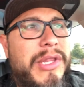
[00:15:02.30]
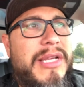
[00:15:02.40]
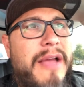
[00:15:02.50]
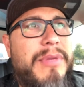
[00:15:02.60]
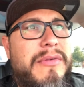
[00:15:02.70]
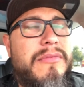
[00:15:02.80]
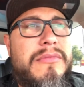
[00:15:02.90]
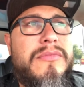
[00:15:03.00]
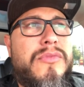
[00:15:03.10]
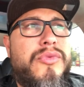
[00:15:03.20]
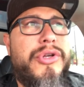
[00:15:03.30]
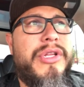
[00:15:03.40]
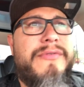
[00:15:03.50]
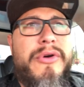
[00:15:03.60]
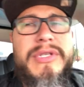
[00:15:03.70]
thing I've been
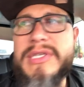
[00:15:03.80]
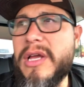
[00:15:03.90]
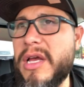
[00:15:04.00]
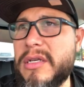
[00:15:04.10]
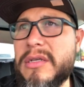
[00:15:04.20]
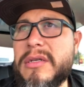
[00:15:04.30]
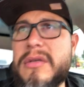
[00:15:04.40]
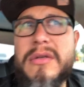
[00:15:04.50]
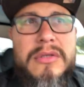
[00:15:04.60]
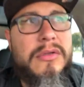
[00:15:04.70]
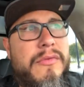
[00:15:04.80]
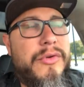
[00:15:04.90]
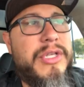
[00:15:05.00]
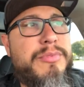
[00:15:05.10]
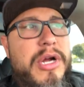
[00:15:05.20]
really focusing on
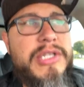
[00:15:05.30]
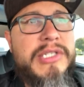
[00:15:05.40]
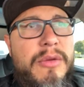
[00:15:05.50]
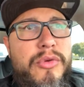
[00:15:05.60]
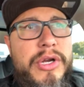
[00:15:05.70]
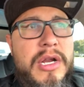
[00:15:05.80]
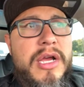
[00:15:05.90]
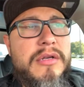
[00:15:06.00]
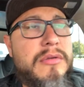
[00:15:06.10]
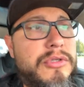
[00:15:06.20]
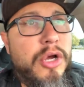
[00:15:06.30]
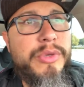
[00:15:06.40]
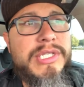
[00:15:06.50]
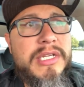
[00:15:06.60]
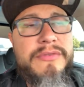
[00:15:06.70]
for this project I'm working on. You know,
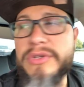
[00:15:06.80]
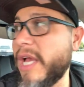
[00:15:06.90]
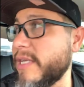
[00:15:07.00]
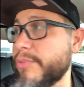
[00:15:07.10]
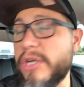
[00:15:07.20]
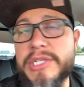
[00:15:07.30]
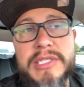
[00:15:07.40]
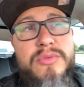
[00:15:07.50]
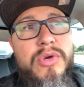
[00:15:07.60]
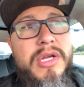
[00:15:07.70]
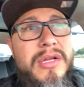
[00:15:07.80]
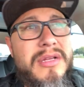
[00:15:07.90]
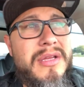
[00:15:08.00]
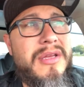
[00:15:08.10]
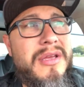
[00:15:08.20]
we did it for last project as well.
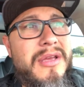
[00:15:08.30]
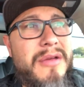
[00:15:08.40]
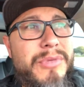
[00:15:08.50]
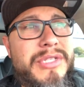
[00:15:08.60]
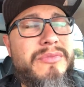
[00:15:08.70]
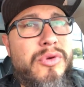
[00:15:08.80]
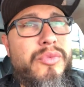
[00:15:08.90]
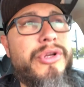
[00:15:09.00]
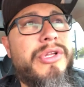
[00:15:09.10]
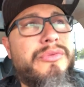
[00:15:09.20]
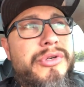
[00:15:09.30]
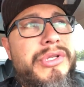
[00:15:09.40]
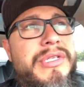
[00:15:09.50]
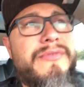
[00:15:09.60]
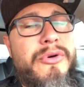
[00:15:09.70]
But we're
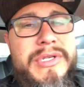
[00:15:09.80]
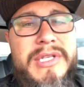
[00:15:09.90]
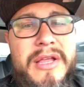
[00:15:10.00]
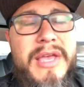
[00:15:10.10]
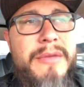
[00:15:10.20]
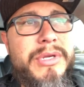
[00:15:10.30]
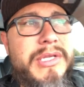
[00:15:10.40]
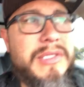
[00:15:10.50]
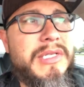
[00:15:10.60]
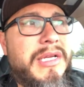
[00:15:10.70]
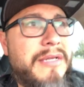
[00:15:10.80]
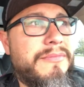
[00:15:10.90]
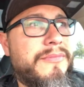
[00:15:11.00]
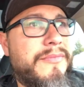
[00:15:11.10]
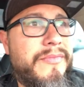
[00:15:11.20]
really focusing on that because,
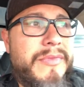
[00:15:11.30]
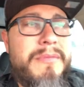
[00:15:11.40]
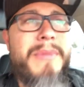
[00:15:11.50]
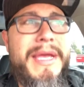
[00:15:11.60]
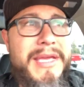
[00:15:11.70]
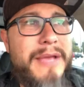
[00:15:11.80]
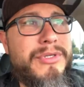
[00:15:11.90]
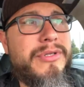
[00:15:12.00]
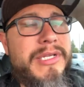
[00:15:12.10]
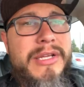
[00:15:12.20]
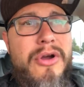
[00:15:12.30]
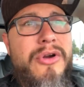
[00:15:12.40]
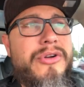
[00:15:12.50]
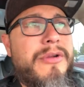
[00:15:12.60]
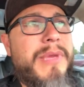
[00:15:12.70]
man, games are getting
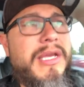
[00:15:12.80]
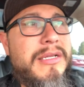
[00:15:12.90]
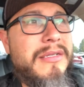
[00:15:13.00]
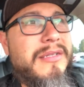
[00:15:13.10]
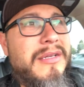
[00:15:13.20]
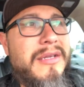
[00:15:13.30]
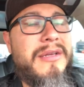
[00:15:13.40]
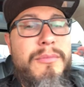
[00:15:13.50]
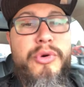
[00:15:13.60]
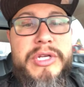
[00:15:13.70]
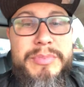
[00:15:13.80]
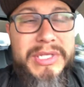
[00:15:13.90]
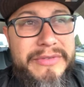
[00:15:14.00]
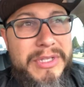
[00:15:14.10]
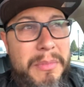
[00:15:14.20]
harder to make, more
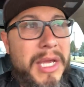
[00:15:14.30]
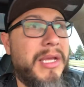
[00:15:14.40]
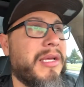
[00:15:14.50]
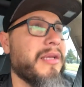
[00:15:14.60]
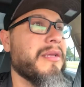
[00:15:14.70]
expensive to make.